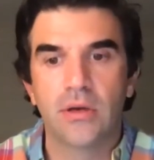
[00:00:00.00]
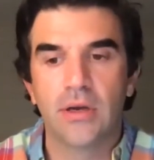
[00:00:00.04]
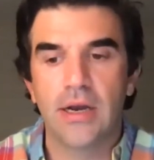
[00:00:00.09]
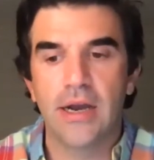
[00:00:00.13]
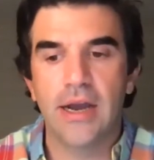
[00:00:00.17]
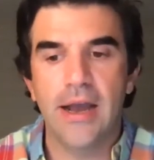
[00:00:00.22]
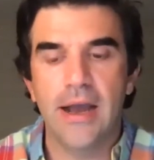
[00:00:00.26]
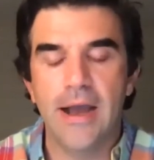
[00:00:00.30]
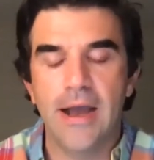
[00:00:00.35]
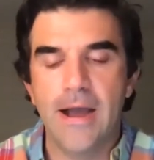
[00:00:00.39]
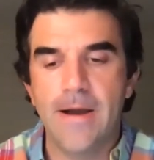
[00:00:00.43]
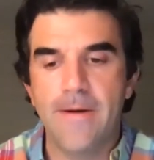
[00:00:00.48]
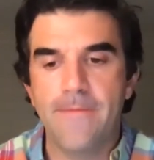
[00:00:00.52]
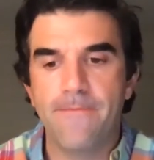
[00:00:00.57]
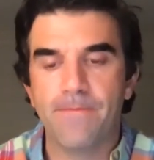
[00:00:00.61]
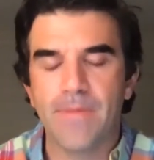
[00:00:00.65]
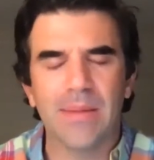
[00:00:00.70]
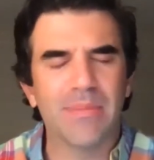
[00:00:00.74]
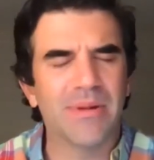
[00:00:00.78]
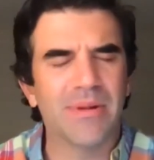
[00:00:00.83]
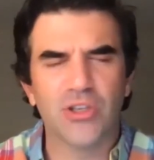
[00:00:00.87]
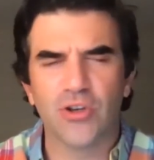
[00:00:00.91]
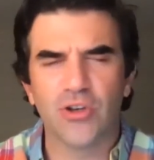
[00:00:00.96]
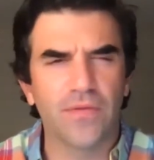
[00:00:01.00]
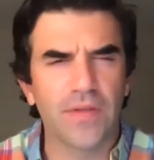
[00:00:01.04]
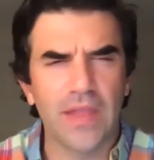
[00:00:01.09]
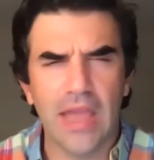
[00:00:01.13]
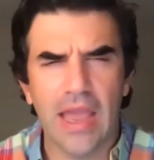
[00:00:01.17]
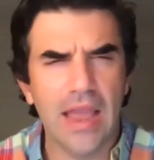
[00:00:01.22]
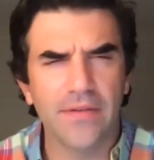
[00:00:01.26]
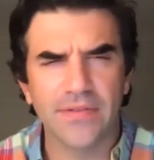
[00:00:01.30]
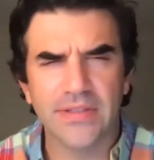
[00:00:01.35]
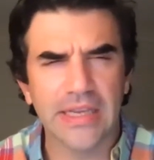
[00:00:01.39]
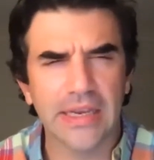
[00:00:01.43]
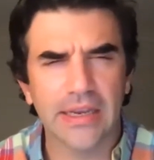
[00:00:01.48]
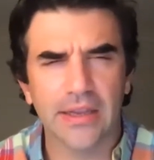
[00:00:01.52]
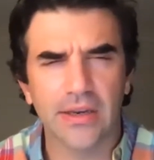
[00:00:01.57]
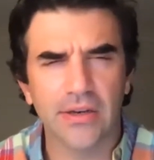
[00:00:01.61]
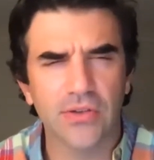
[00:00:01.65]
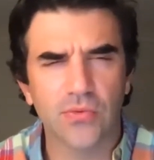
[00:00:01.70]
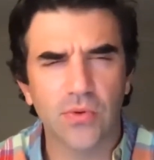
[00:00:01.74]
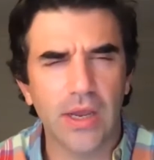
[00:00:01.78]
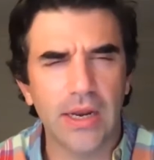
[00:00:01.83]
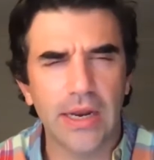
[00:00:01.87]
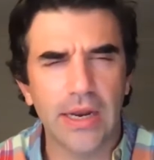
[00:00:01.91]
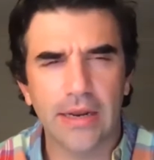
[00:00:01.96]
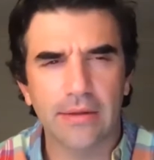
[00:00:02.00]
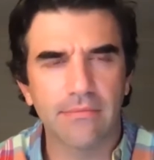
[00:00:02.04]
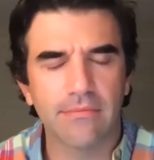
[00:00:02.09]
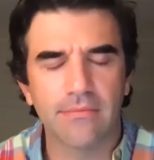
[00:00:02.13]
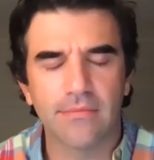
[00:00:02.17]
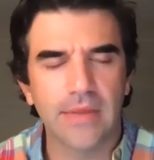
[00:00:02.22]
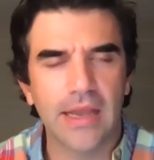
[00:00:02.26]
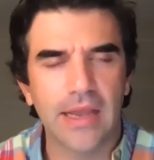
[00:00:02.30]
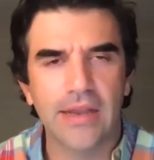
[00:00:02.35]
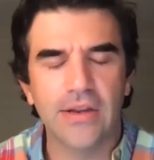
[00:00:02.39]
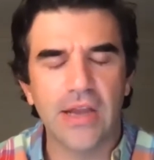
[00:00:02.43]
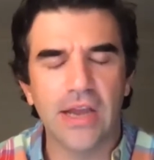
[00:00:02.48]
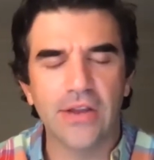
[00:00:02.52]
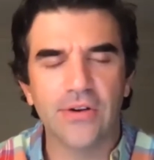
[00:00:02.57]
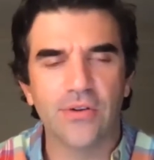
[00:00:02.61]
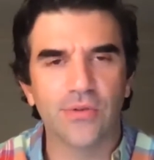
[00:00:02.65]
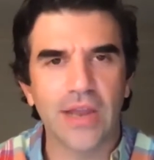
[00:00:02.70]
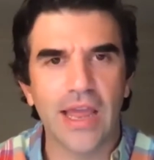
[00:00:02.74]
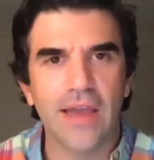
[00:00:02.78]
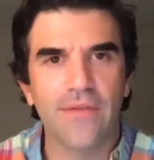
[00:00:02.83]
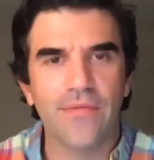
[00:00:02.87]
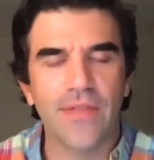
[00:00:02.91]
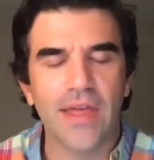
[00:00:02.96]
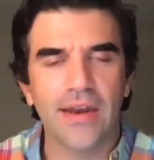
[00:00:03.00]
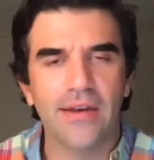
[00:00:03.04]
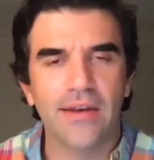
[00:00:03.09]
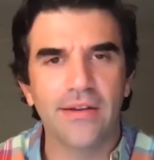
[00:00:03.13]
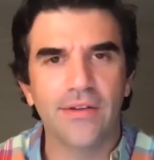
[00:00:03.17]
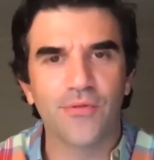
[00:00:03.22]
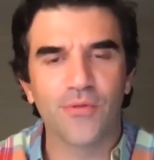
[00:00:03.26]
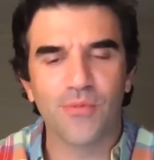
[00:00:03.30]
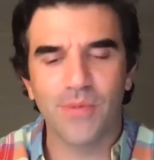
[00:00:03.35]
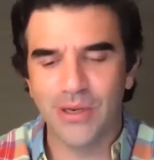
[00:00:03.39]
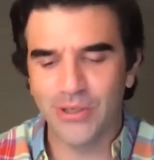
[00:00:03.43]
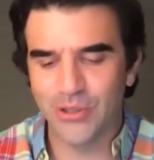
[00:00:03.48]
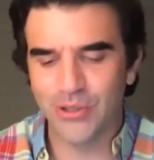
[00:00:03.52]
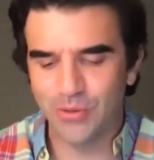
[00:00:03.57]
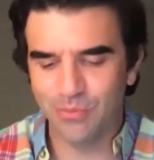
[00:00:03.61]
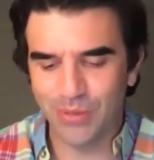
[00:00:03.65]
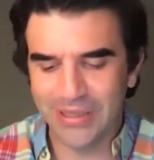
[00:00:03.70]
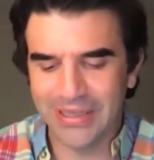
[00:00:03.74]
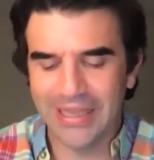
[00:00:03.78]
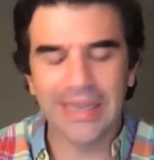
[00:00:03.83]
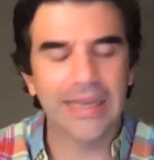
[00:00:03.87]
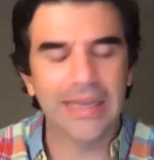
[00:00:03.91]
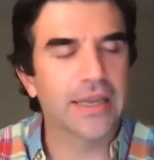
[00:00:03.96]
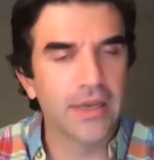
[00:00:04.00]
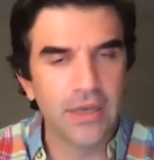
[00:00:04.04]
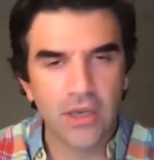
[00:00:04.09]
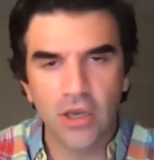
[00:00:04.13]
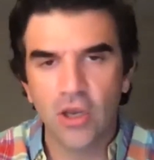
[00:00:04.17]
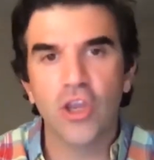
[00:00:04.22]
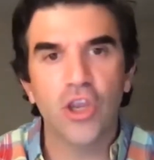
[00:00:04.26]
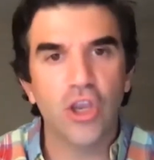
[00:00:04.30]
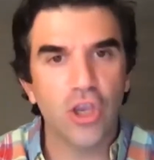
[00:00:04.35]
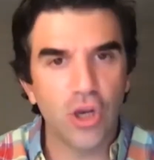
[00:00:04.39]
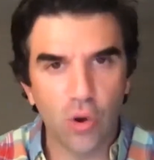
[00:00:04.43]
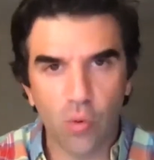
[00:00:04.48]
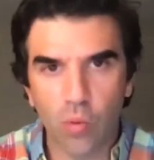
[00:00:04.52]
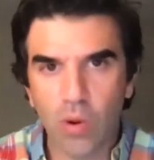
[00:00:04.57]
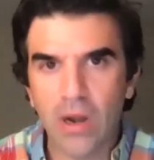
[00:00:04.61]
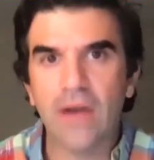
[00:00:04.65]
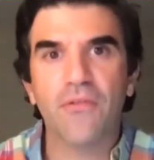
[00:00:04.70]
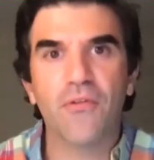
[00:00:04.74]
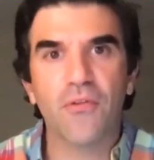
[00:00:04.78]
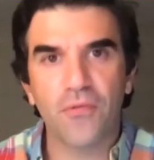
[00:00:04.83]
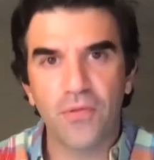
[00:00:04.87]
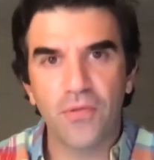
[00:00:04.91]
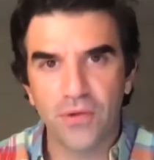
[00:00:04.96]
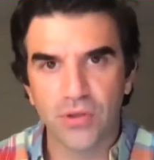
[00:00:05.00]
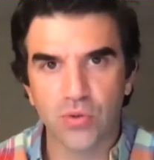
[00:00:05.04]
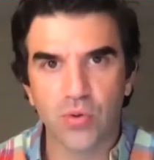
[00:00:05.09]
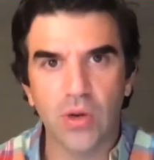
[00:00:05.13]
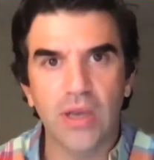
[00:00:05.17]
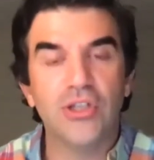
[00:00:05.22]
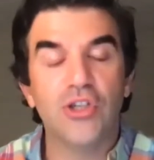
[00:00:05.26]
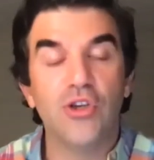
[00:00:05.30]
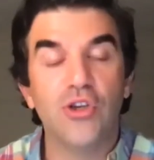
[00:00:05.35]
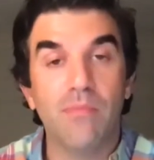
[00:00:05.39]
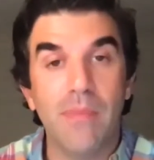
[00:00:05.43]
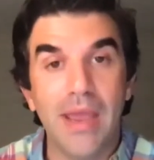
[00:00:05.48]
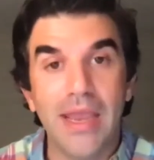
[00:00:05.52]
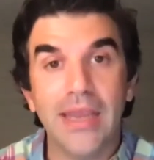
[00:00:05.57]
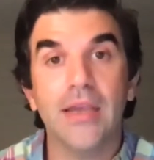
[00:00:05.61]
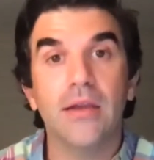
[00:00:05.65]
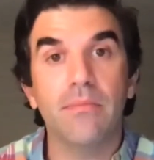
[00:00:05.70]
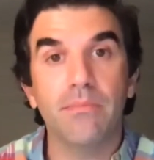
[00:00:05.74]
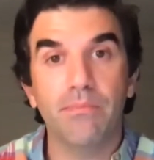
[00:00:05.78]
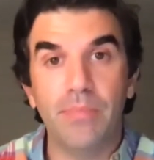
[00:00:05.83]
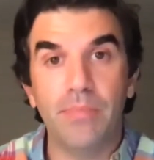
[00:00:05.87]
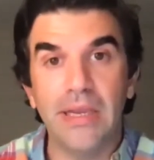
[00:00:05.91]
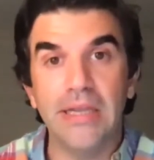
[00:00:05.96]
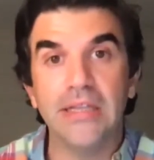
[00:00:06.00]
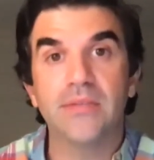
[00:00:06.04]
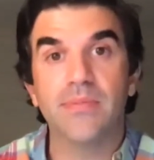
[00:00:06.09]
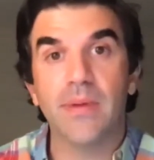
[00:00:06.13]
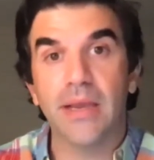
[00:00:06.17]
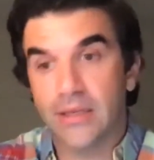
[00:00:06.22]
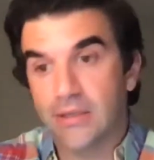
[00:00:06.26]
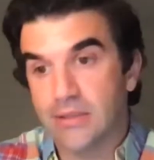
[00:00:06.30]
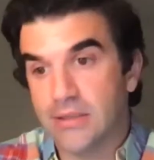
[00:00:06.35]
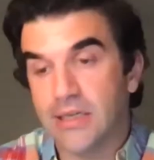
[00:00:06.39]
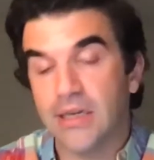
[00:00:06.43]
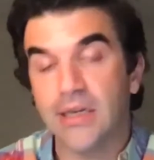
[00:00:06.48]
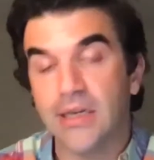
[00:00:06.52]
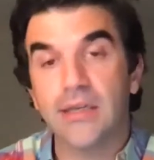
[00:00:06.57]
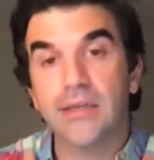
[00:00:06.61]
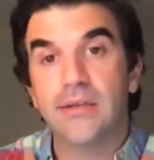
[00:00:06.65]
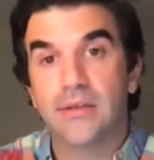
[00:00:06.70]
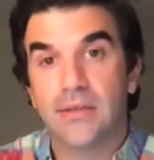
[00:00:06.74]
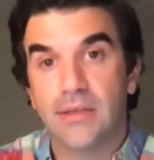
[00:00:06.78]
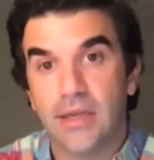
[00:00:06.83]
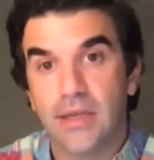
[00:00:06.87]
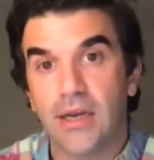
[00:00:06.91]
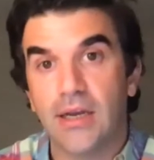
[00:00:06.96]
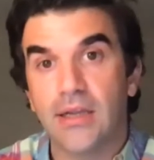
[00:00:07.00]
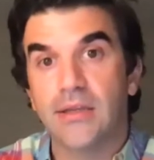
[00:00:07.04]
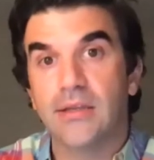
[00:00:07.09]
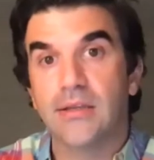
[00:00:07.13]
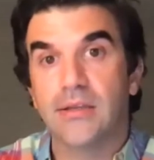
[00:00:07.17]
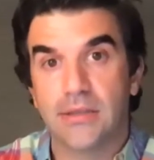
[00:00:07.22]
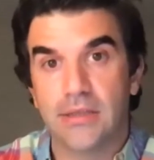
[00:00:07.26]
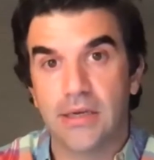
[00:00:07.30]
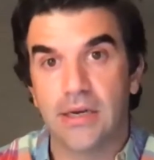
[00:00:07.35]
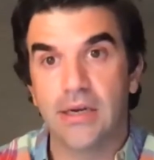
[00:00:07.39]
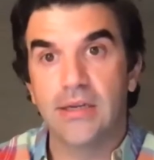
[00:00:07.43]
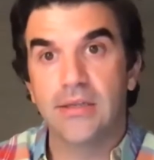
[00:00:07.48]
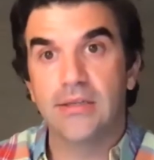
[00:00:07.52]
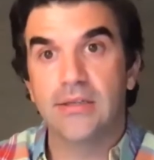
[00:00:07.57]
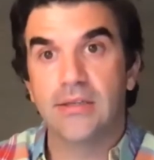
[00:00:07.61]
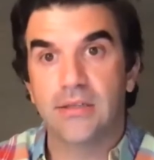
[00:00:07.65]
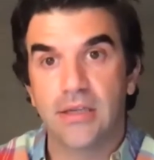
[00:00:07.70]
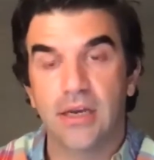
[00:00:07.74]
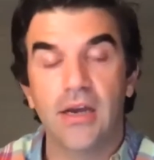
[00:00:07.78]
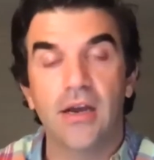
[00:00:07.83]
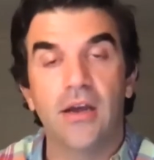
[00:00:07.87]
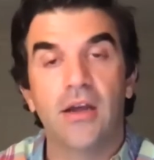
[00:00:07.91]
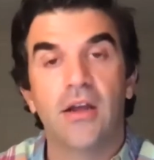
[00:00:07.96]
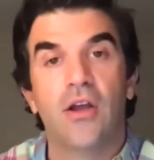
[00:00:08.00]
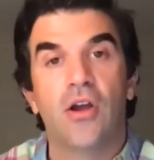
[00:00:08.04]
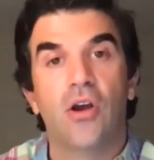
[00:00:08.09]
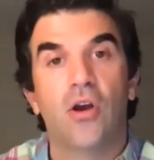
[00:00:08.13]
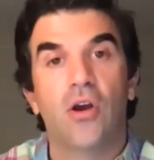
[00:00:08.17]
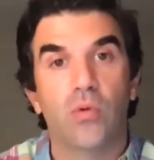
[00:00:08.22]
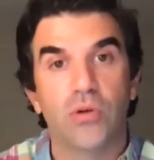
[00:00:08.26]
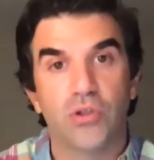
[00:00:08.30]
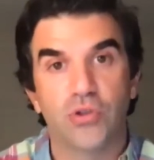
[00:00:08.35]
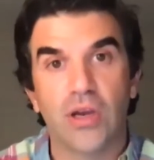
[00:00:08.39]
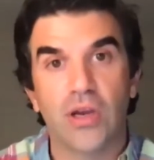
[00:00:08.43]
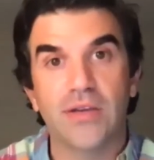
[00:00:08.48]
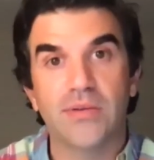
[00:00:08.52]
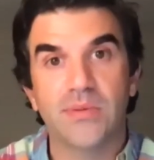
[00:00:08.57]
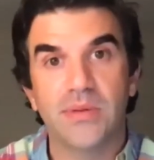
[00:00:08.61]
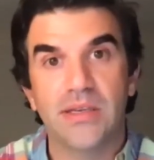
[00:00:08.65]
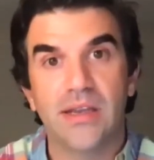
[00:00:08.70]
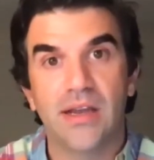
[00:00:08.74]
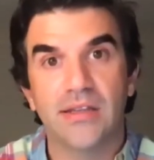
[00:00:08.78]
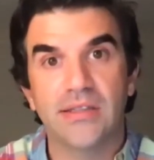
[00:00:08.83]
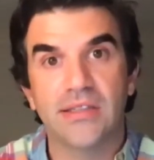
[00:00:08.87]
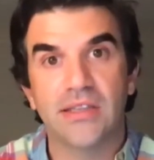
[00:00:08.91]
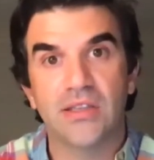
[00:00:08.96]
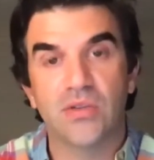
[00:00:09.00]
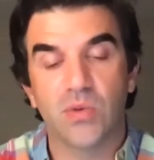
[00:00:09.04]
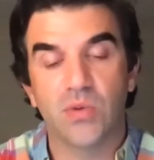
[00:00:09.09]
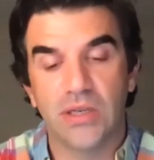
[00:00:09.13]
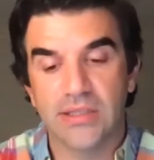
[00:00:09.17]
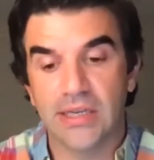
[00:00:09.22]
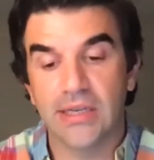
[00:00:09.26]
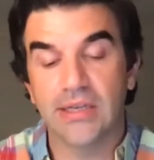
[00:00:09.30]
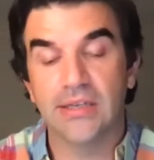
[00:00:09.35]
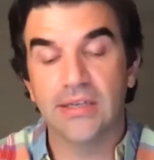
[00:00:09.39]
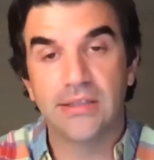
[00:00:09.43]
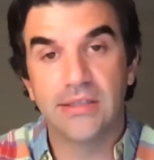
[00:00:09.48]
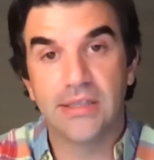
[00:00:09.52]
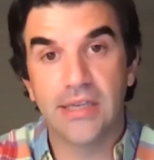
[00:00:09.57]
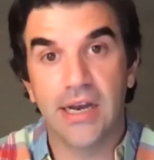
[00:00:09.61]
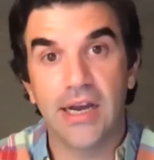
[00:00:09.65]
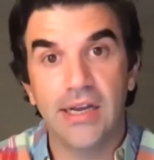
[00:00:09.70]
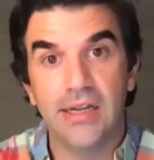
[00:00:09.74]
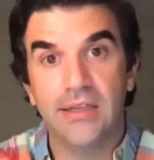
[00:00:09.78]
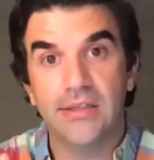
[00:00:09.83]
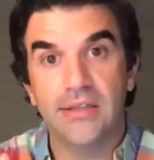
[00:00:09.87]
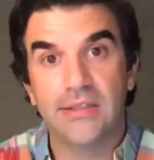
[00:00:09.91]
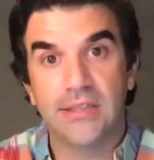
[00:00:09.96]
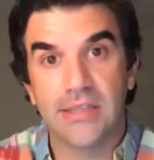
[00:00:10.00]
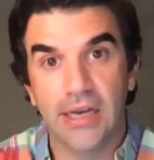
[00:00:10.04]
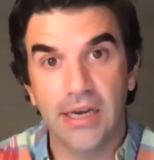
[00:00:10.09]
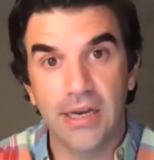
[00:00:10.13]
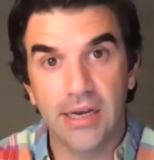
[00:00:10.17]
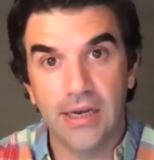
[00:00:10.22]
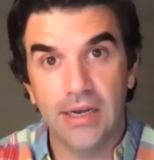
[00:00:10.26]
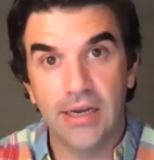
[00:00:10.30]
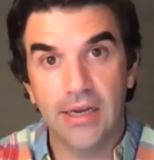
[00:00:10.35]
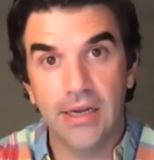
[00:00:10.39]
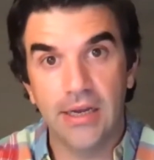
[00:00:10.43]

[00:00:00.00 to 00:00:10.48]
Um, I'm not sure if the half second is right. I, I, I don't have that information, but like you know whatever feels right to you, make it beats, make it da da da da. What drives me nuts is when it's like da da